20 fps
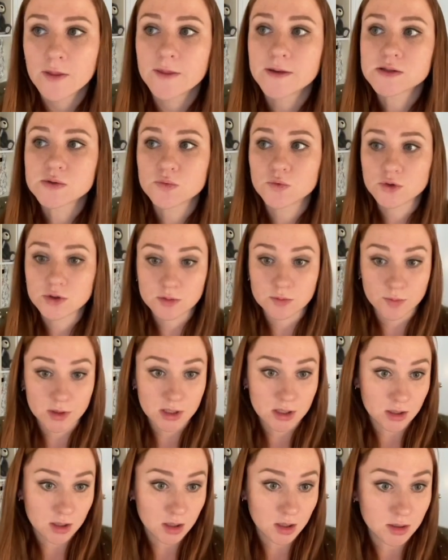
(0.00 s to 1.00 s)
this wouldn't
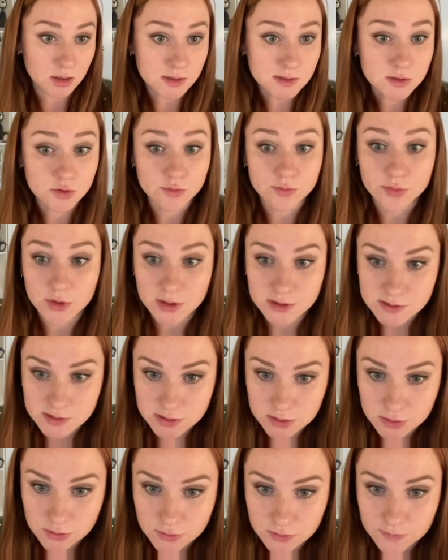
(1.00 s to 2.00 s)
be a
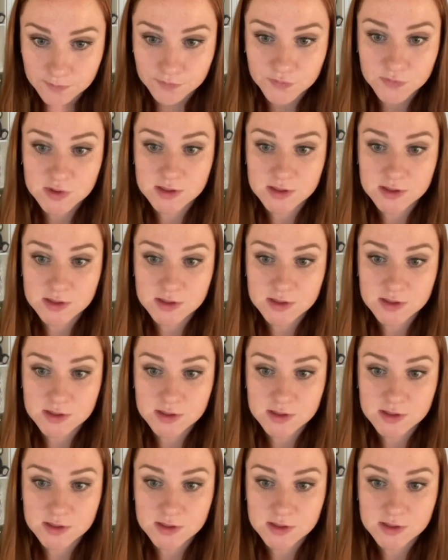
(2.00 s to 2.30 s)
surprise to you.